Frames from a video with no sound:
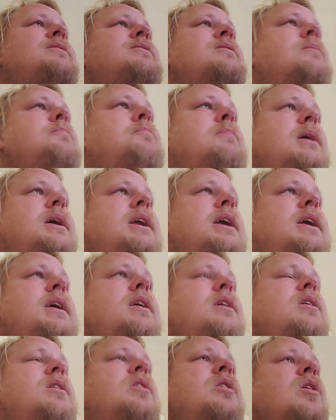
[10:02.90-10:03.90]

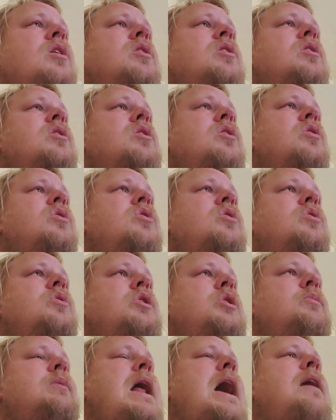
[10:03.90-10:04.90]
somebody who,
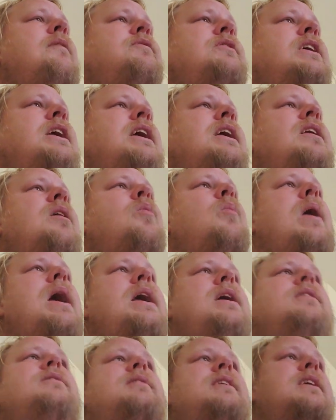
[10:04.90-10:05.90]
you would have to get a way to